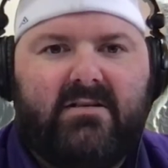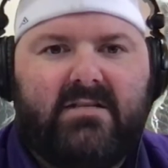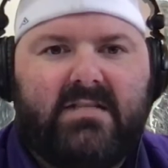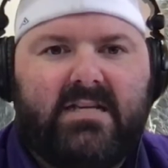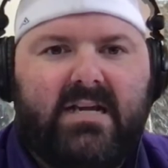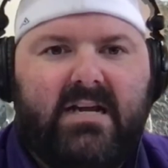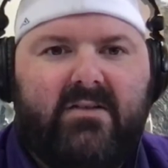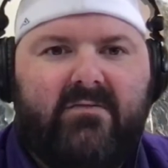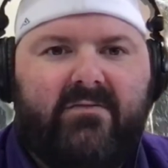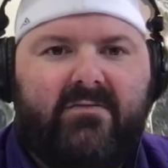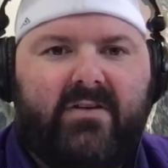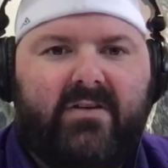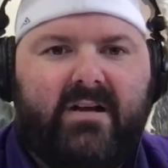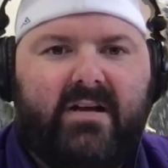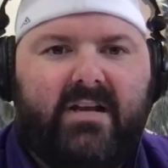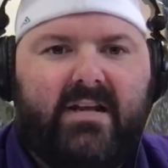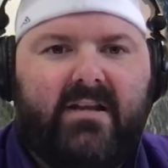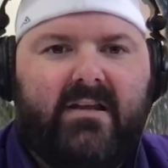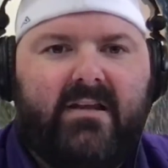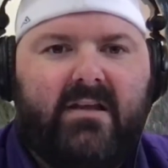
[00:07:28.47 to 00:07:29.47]
kind of
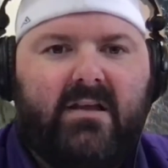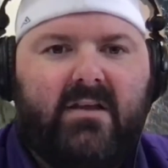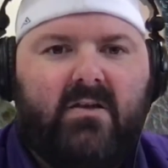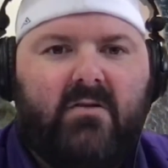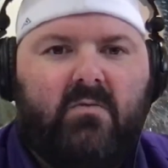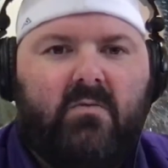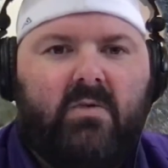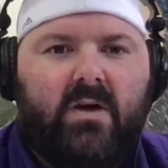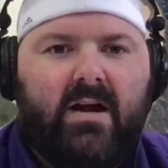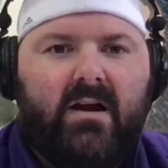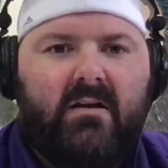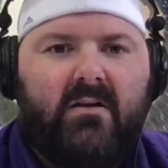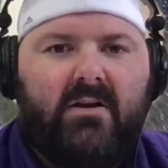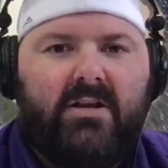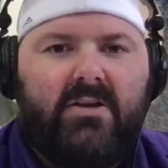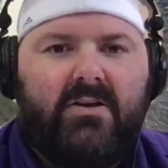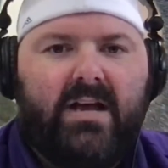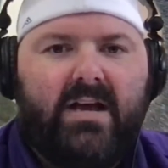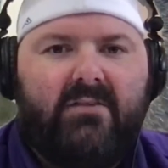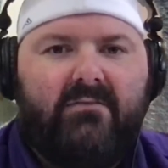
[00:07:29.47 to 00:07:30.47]
funny, where
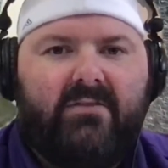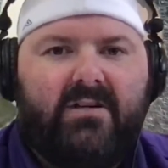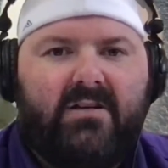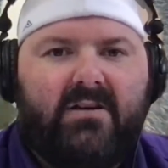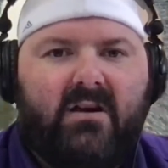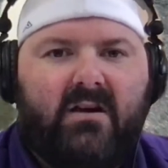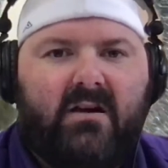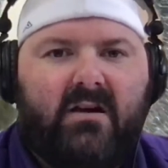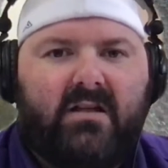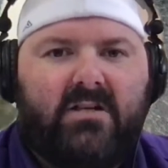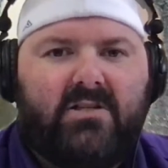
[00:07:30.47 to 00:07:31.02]
you have a dog